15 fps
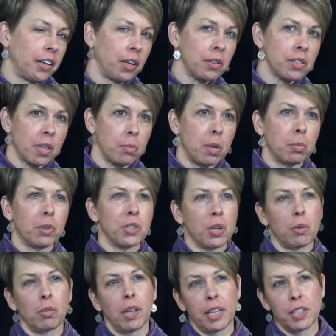I know some people
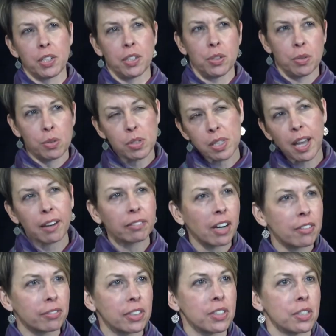don't like to use that
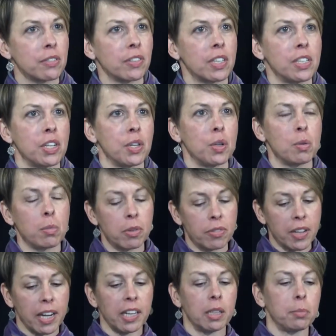reference of continuum
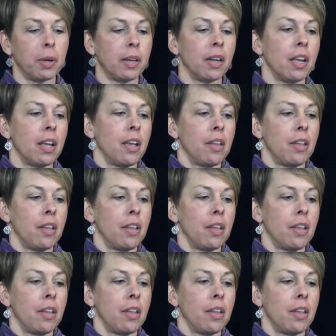of care, but